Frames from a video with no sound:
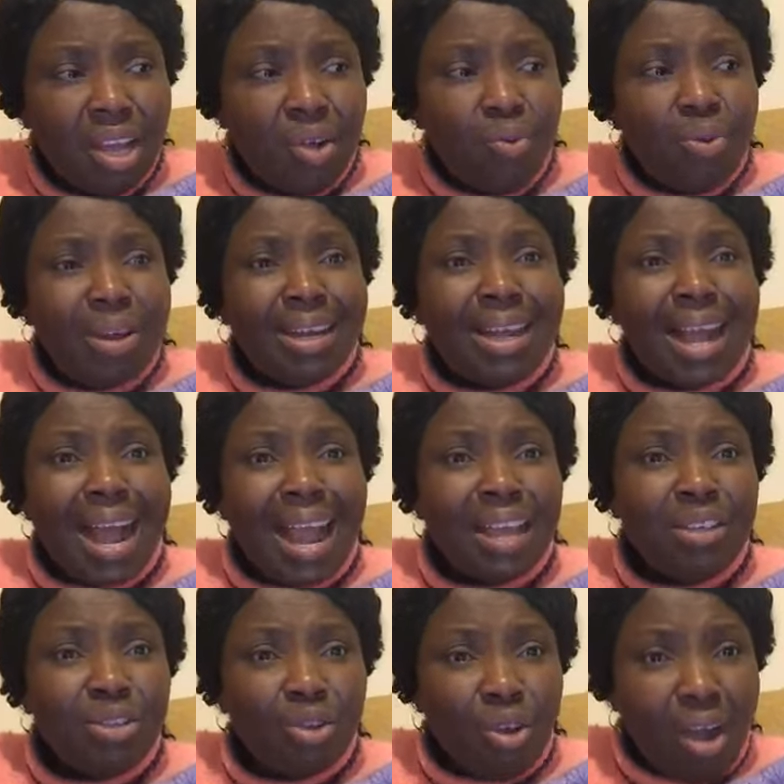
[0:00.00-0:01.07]
Will
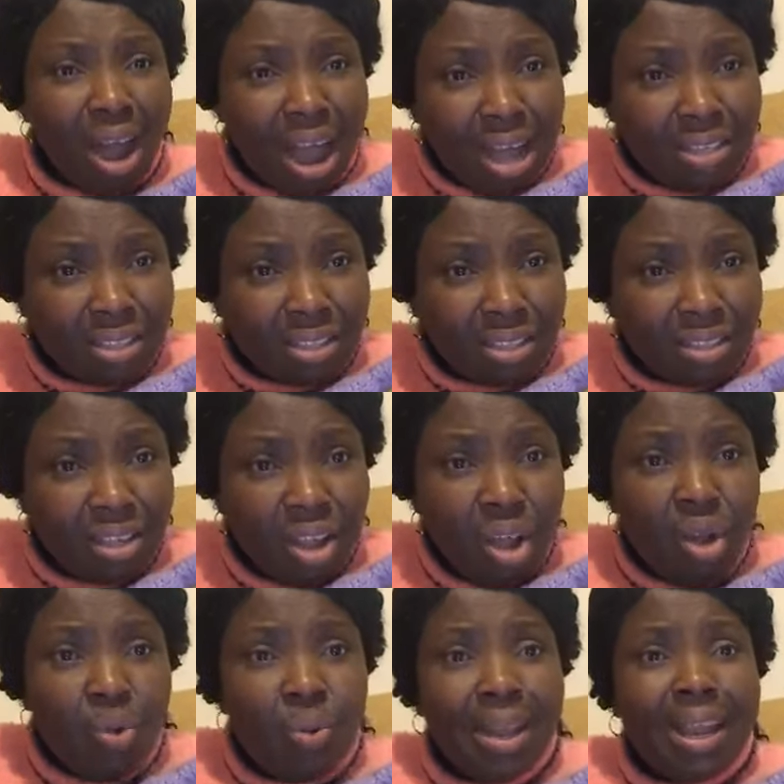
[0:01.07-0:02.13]
guide your hearts.
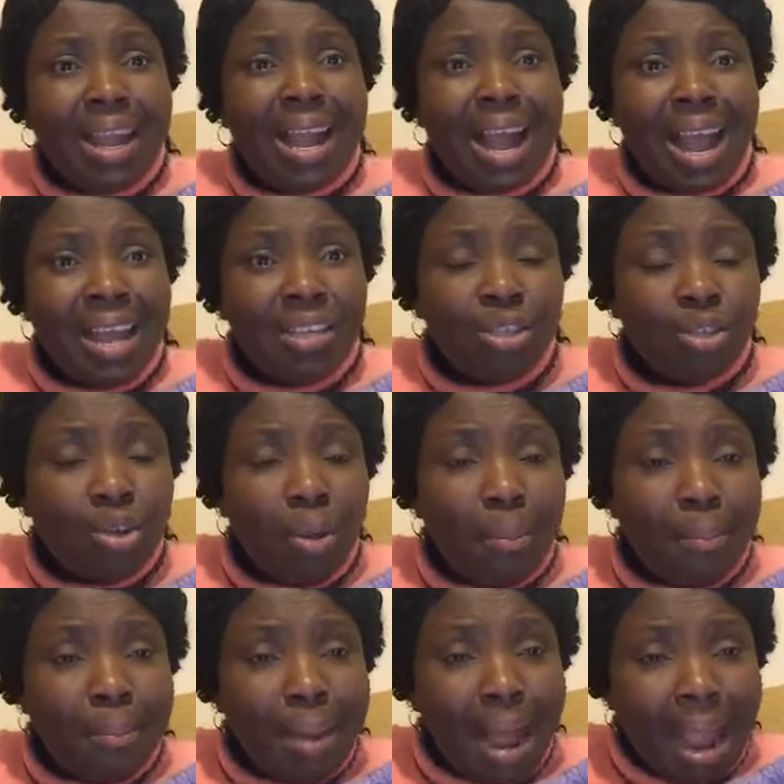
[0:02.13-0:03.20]
Will guide your
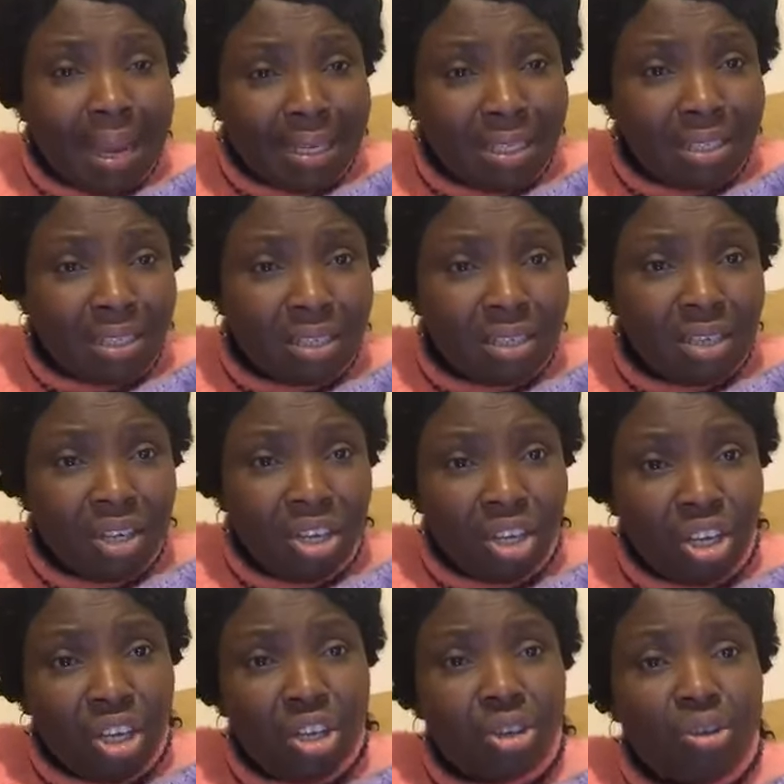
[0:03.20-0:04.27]
mind
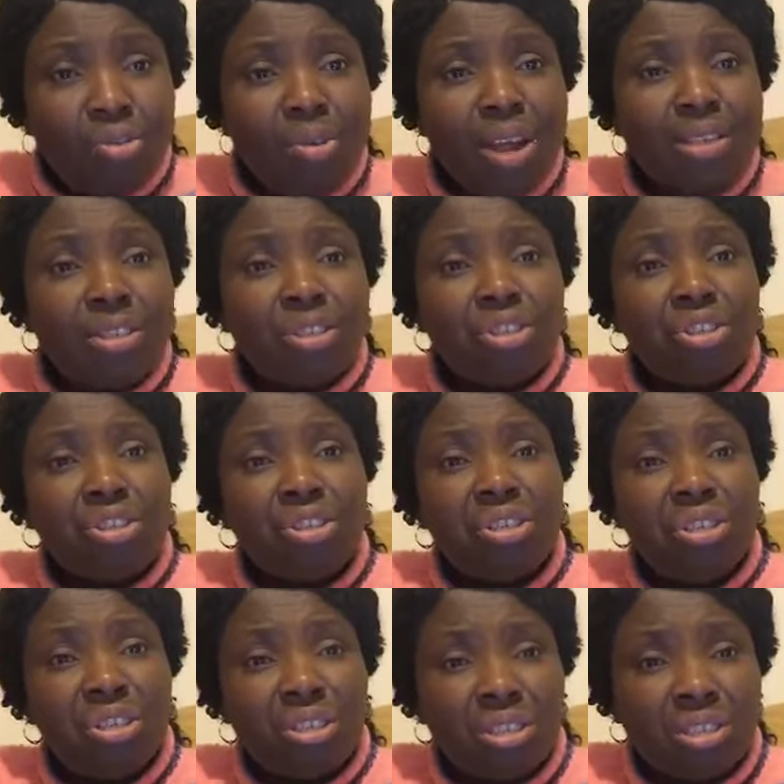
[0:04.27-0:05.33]
in Christ
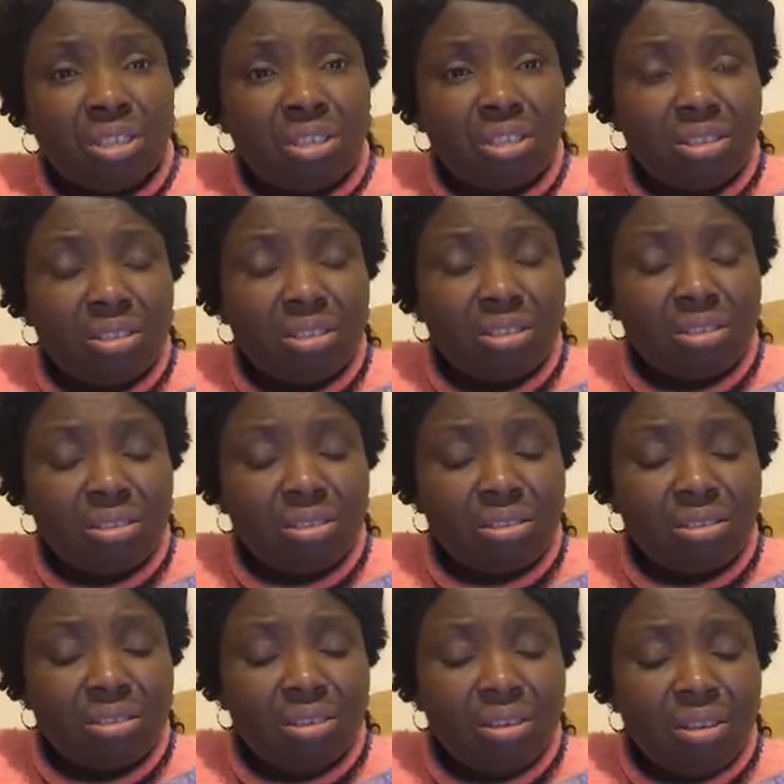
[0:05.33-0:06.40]

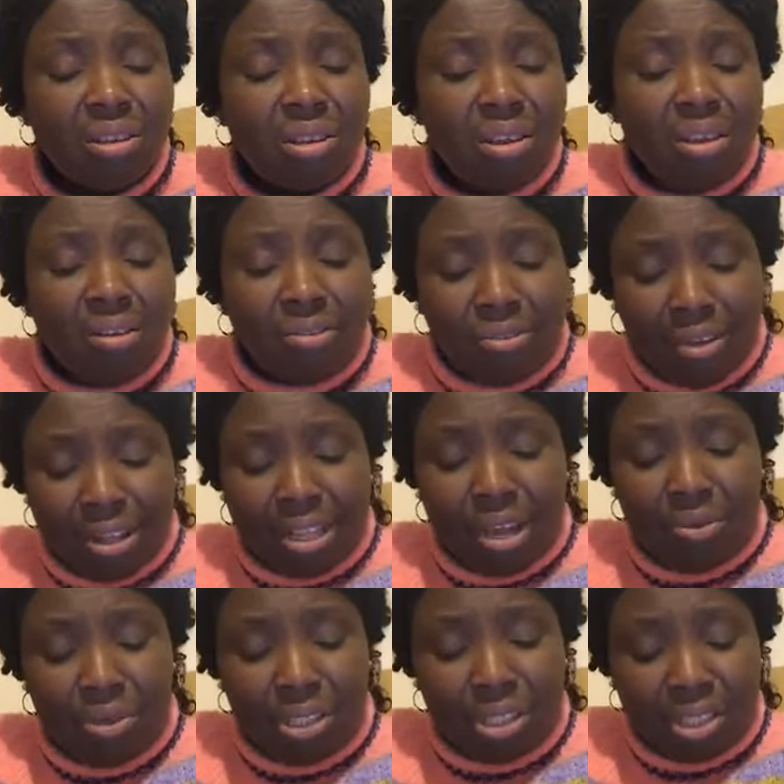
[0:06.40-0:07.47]
Jesus.
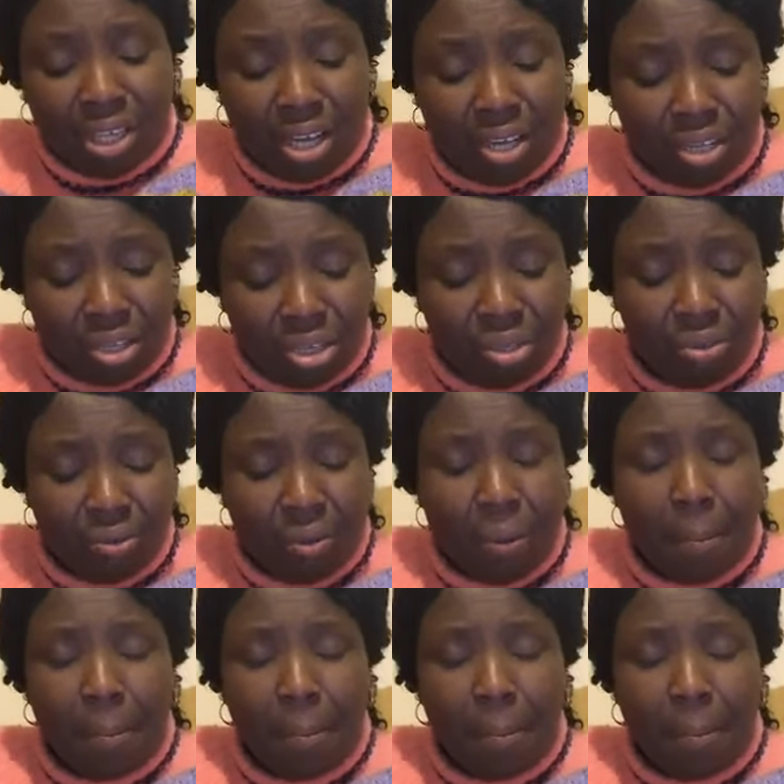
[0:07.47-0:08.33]
Father, we thank you.